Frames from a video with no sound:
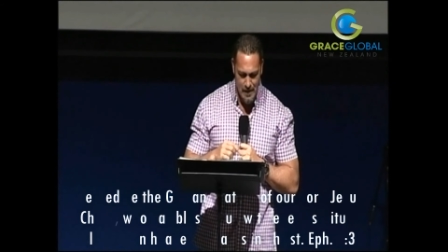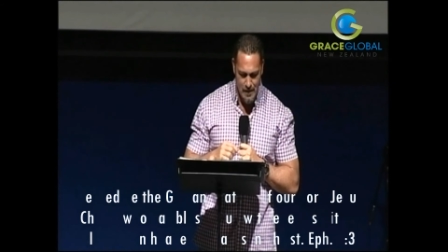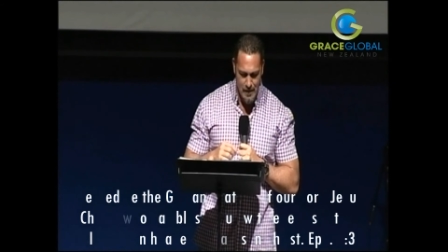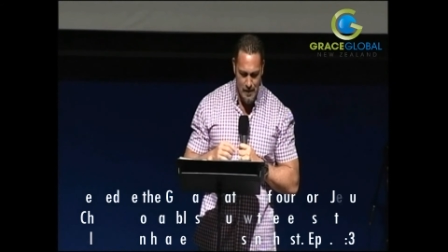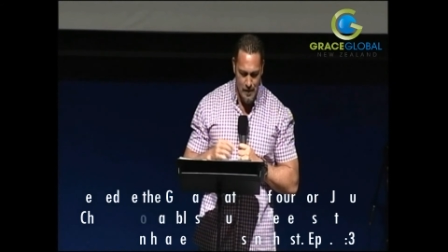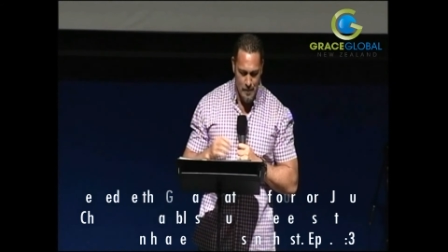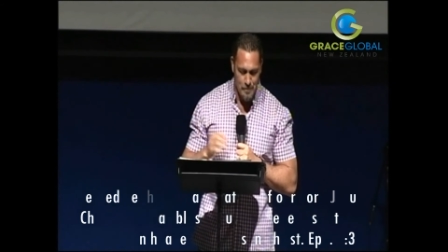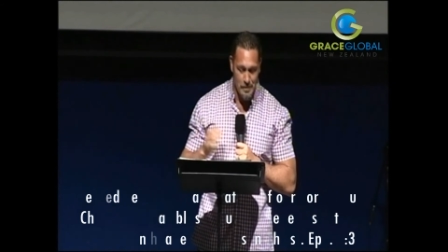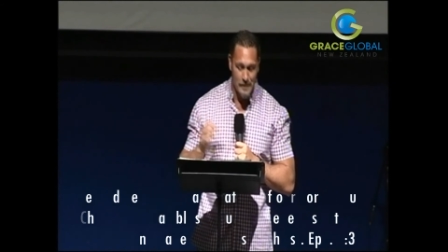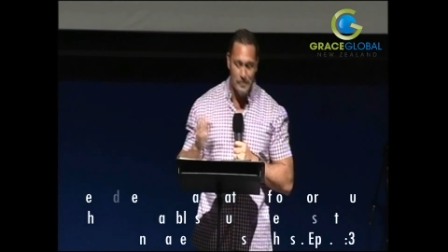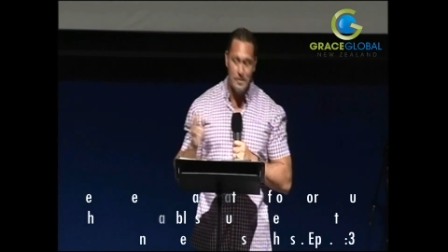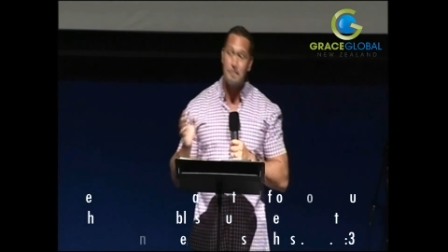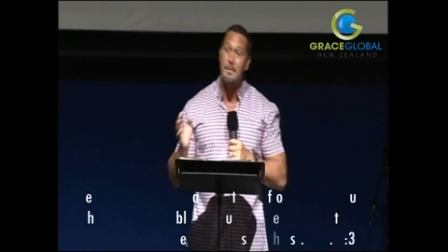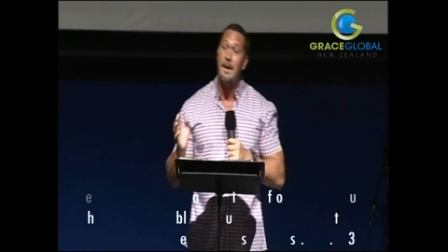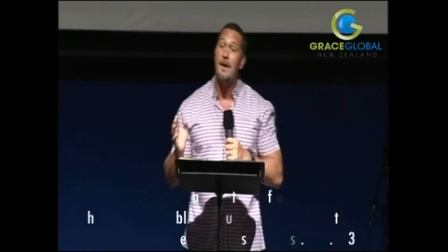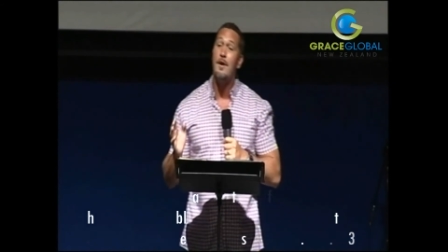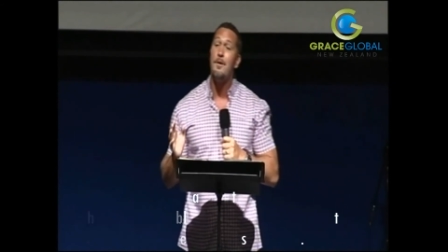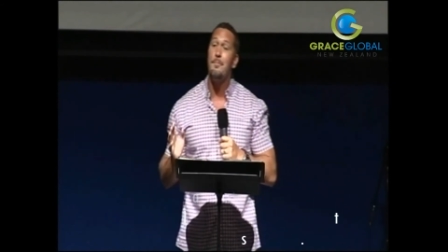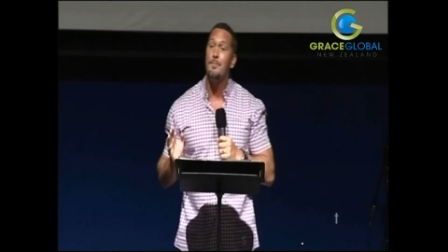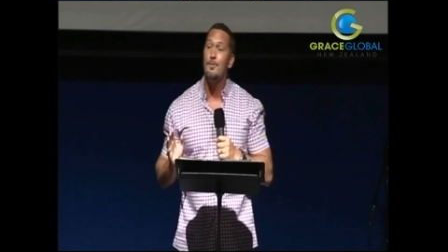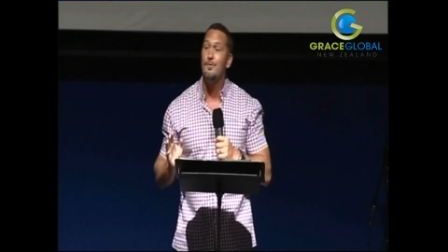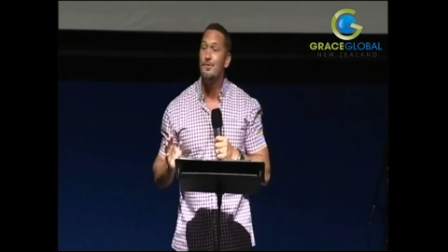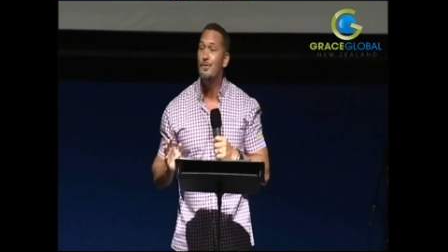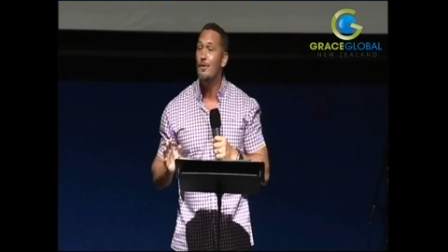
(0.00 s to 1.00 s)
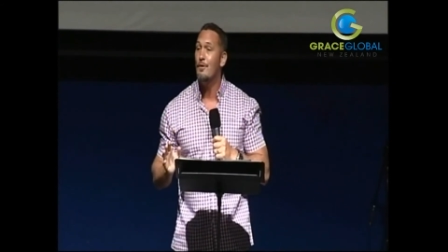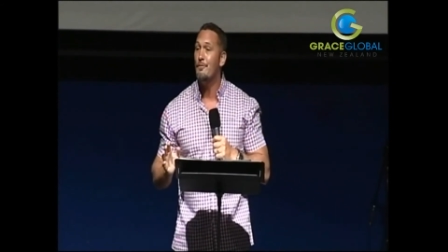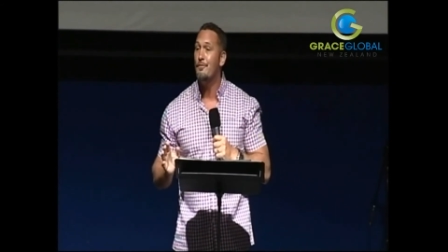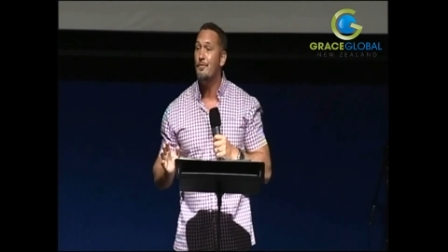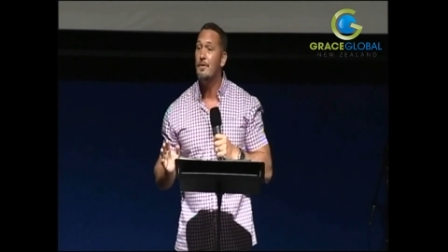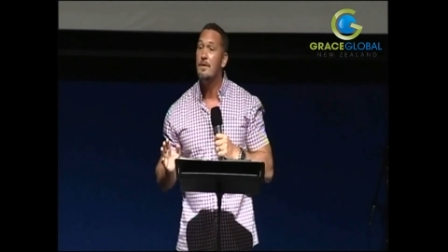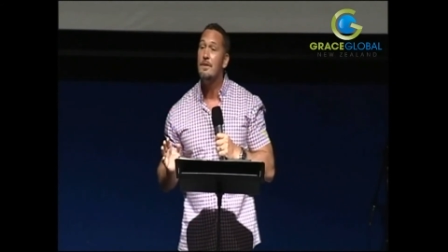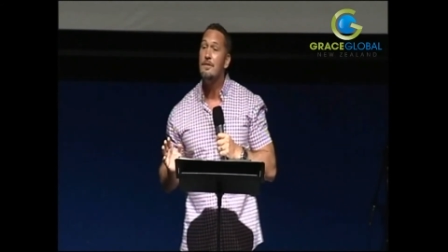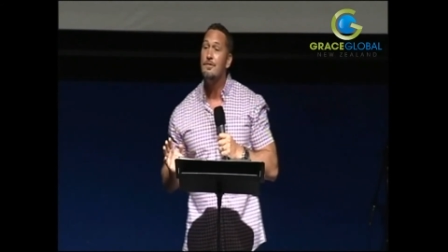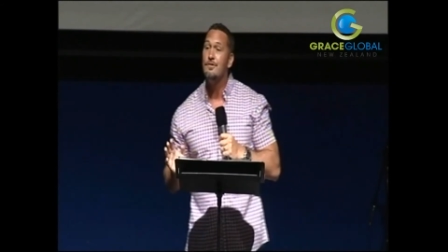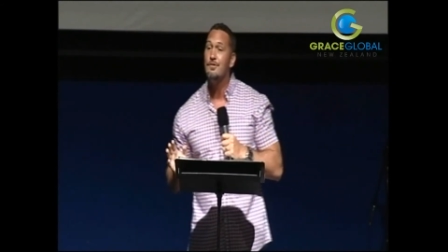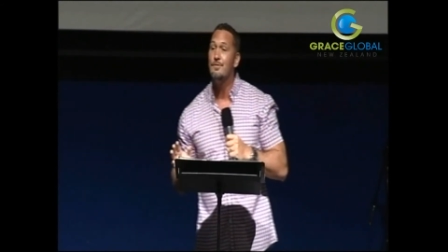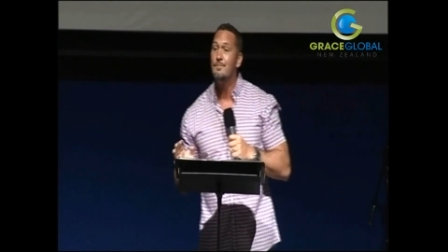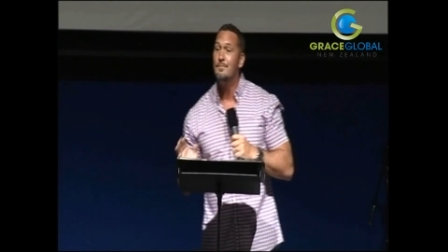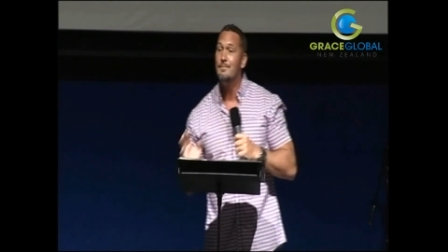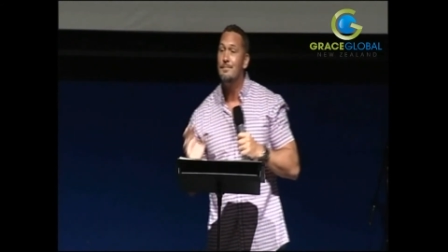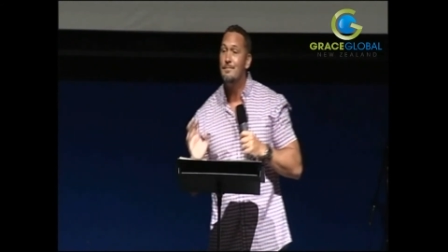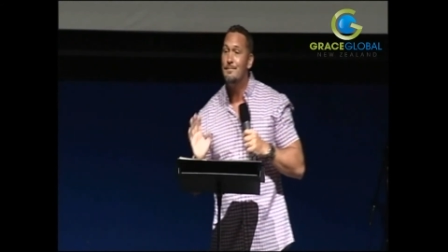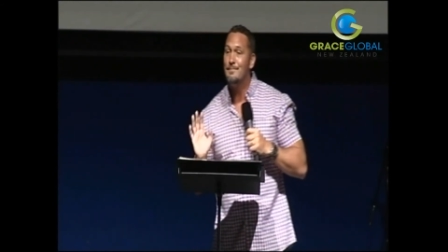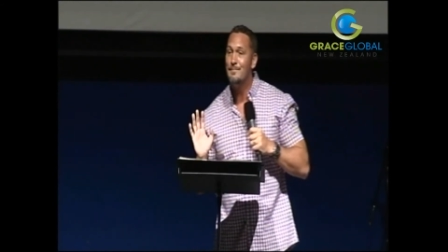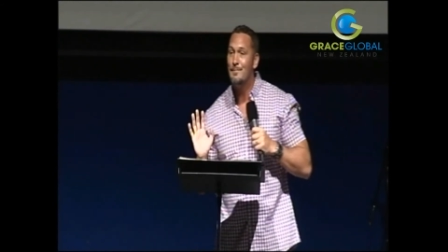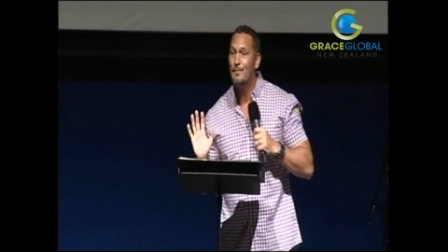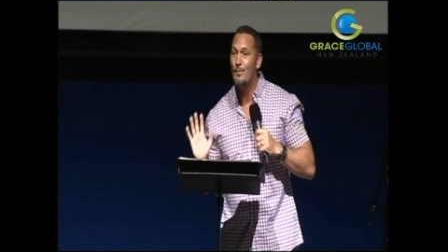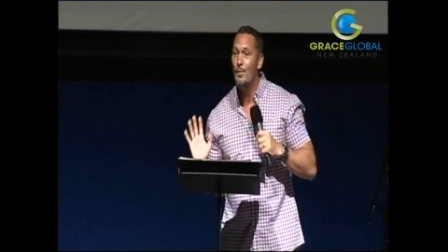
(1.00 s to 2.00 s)
But the parable's not finished.
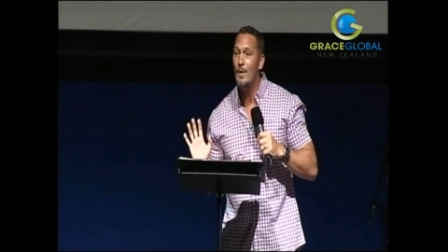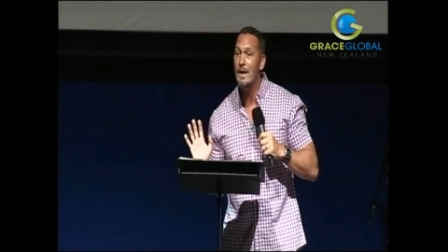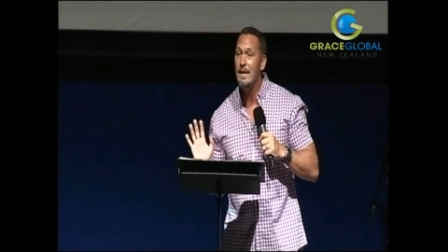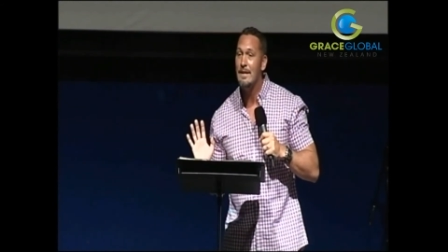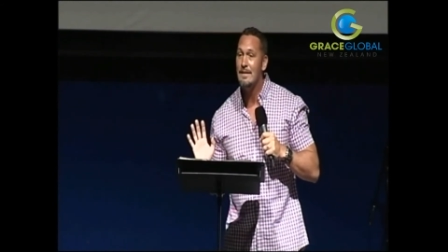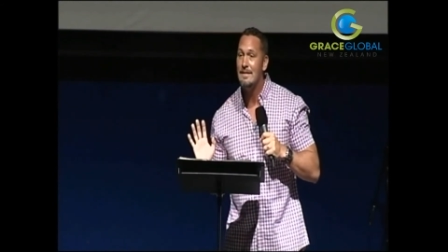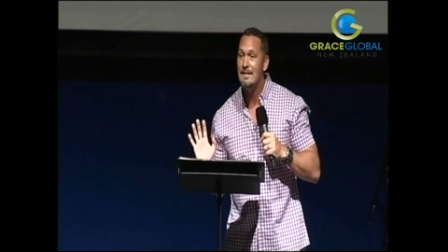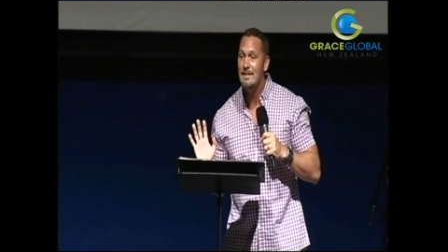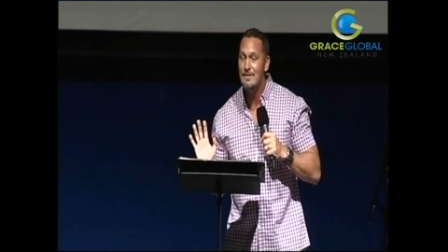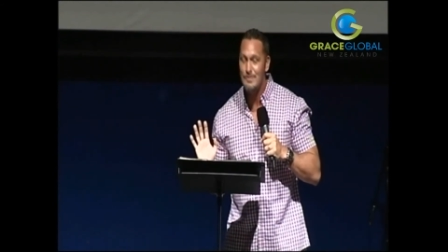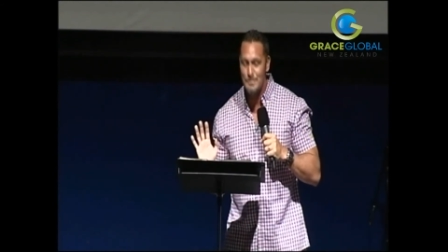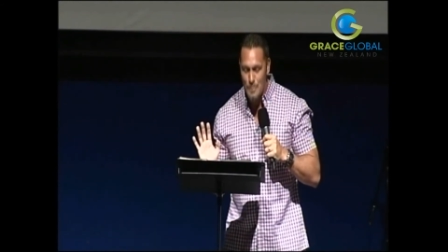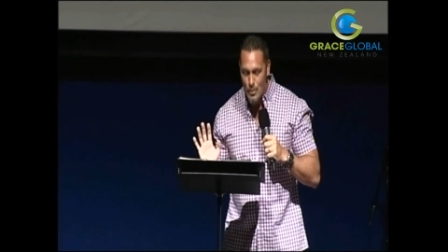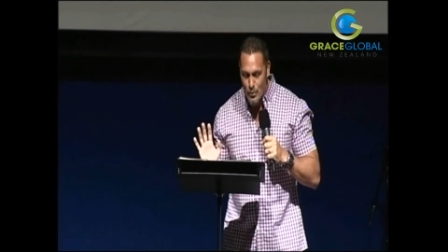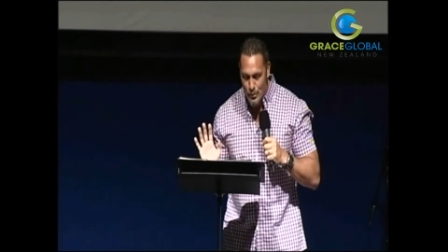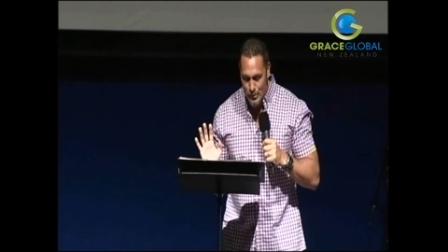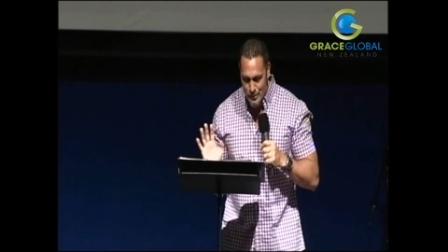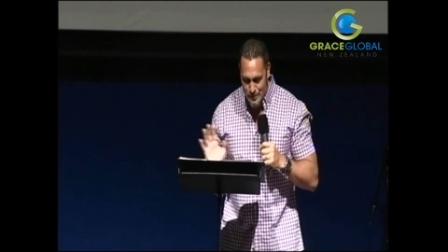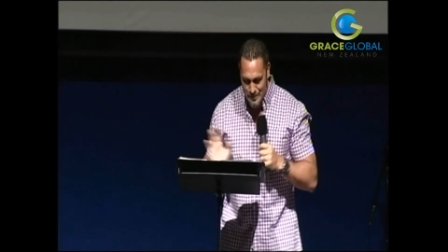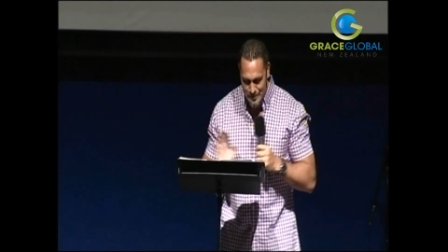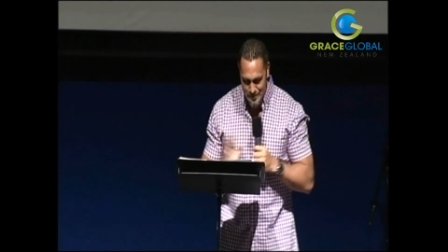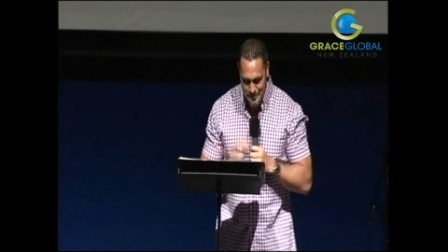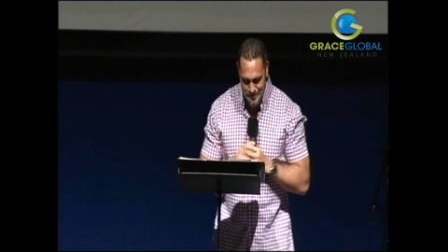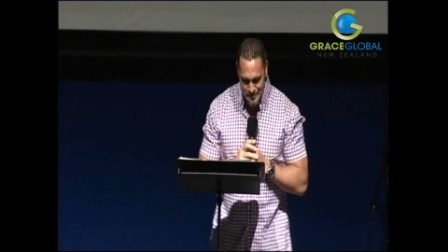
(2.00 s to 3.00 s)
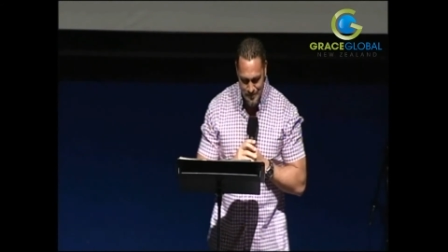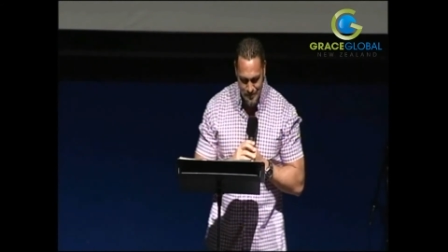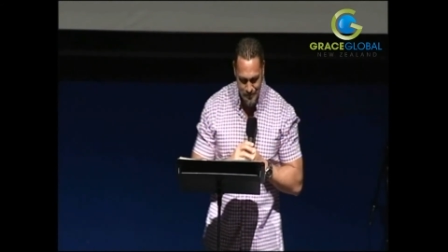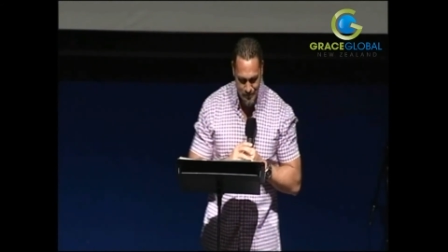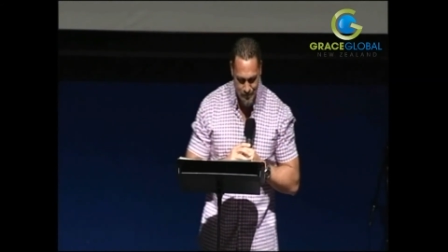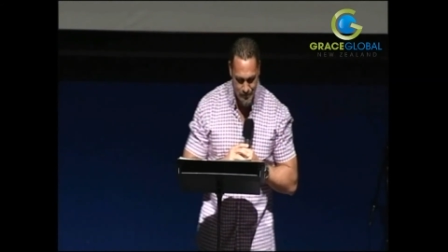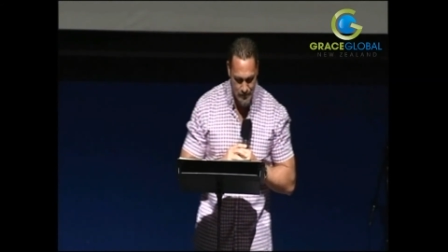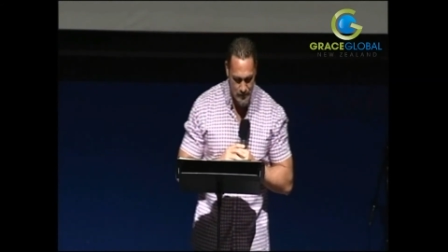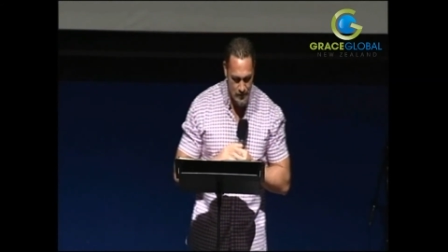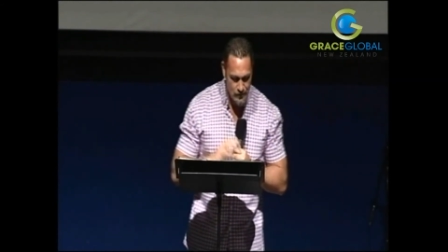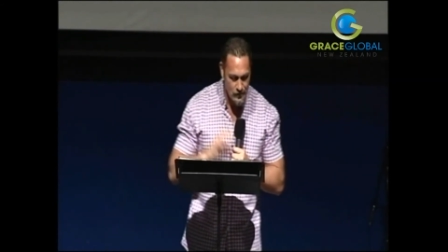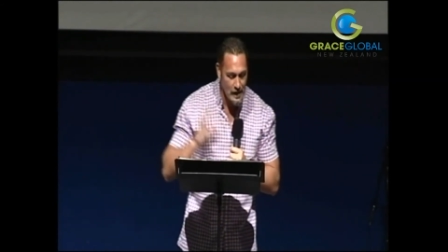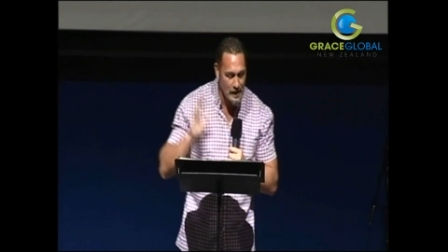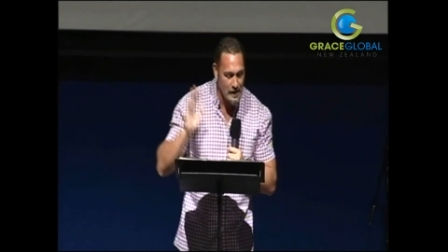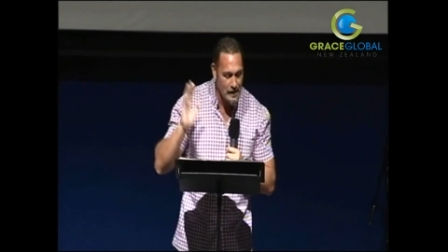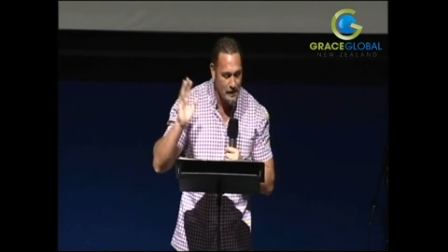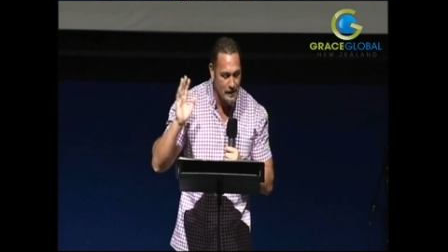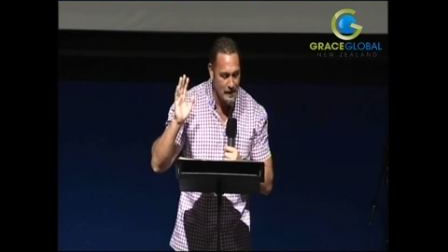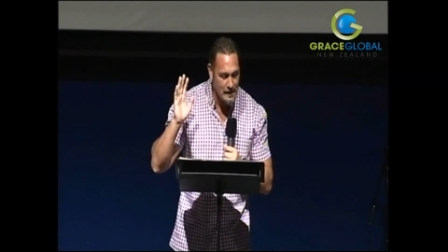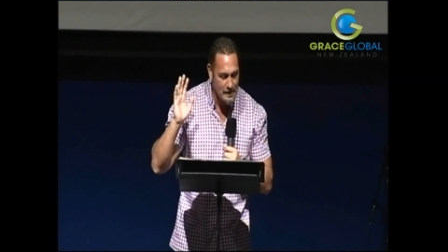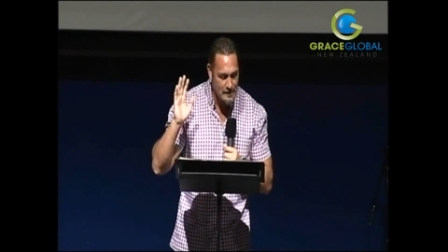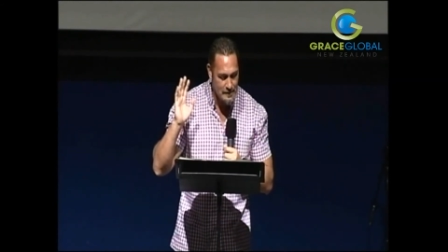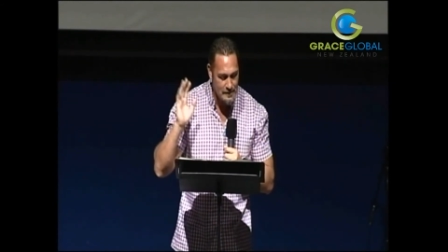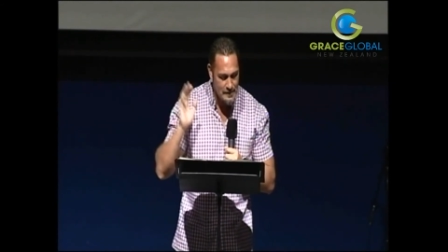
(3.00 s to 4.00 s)
Wait, there's more. Nearly there.